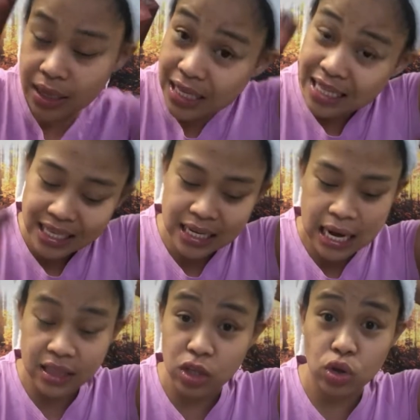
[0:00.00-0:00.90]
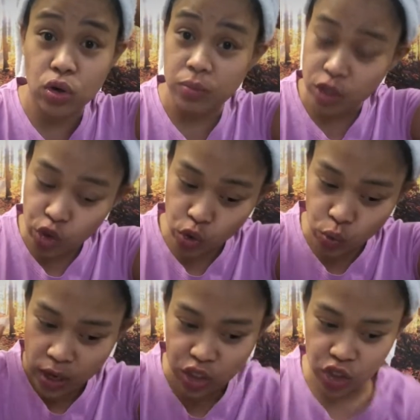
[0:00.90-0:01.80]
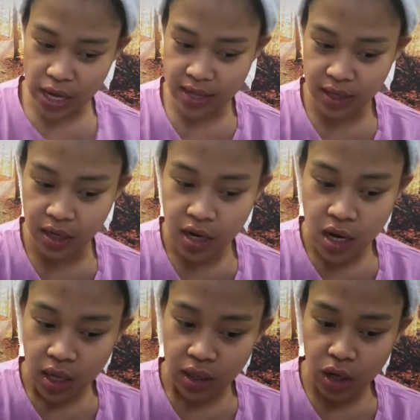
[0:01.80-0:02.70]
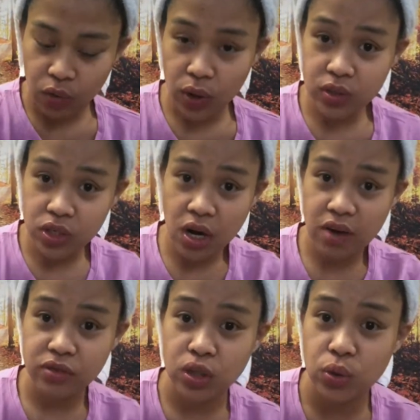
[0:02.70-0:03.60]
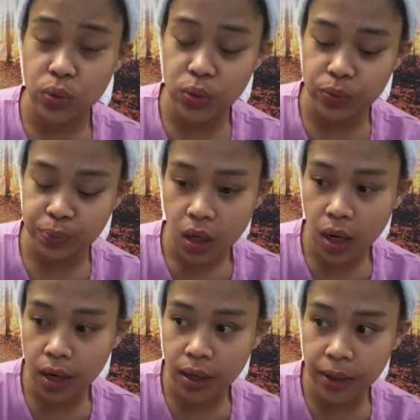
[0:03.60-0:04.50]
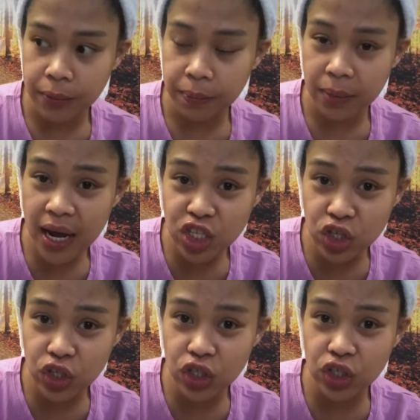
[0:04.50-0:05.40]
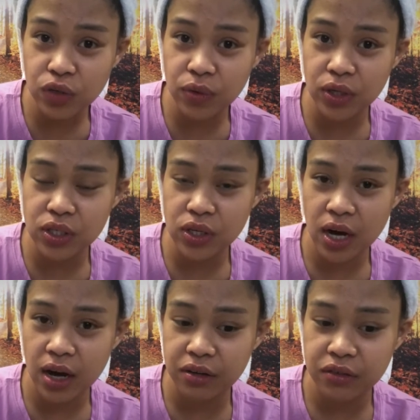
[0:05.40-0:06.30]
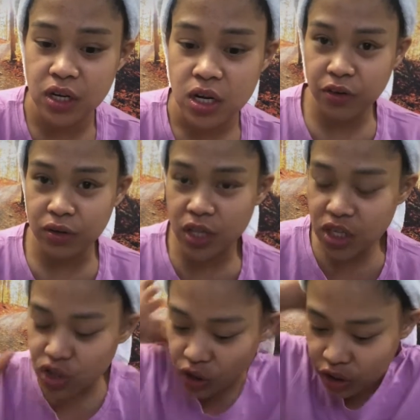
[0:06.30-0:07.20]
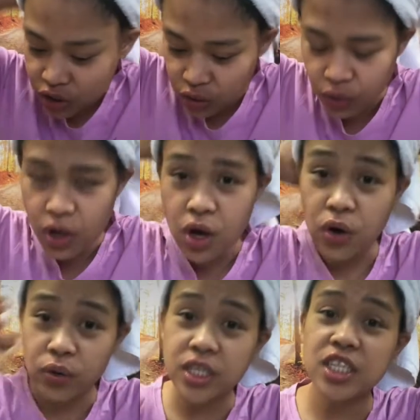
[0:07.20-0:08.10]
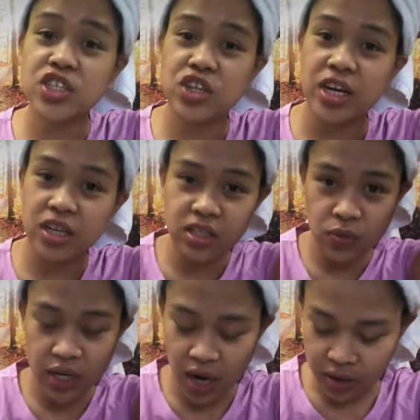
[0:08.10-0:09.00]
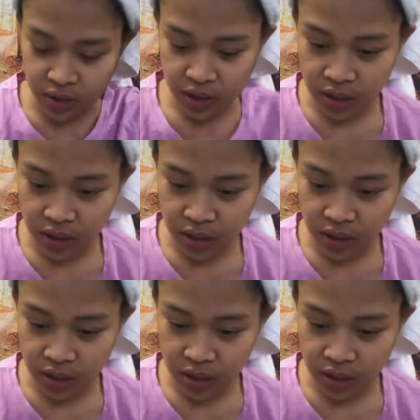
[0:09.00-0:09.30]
titingnan natin to. May iswatch natin. Then, we also have a new blush on. We also have foundation. So, we're gonna try that one out.